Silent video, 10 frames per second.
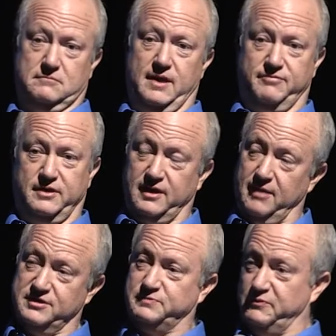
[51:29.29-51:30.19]
I'm thinking,
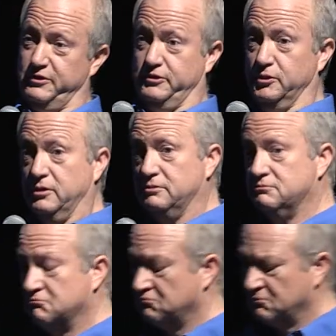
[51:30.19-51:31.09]
I must be pretty cool.
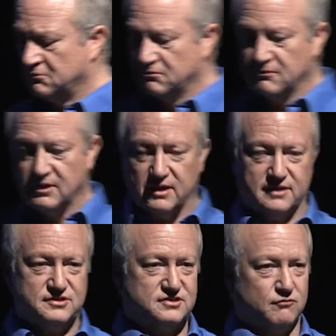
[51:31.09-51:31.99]

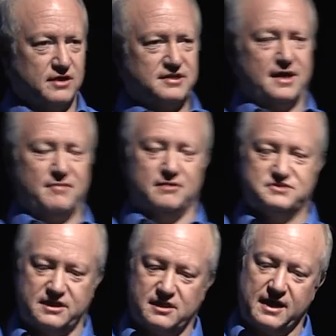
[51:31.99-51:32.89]
And she said, One time I
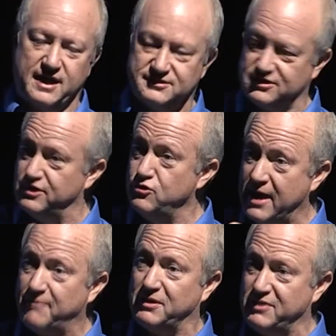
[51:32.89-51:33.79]
was in a class, and you
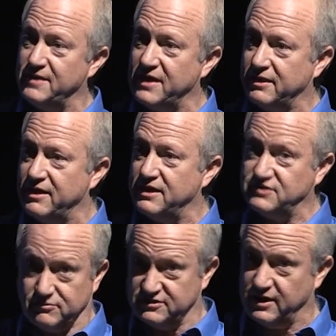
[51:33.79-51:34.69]
happened to be in that
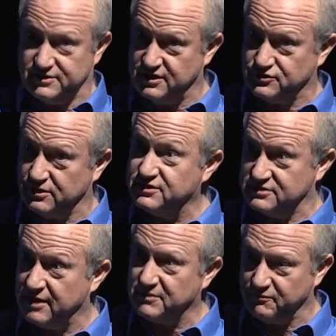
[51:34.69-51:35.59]
class. I was not a teacher, I
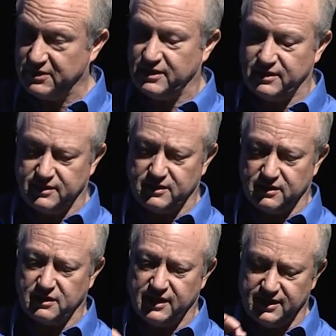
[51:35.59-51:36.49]
just happened to be in
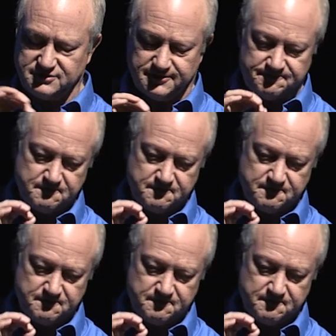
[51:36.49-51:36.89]
a class.